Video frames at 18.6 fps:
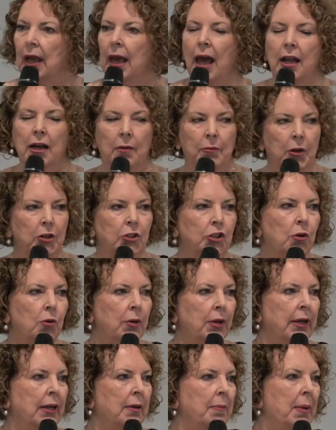And I'm not
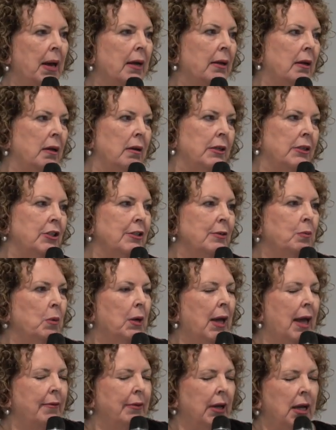talking about, I just want to
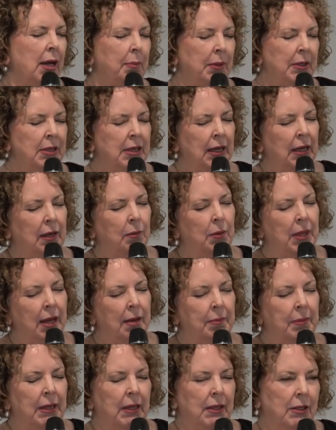have a cup of tea without
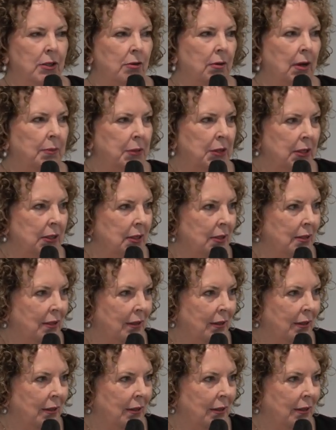being interrupted.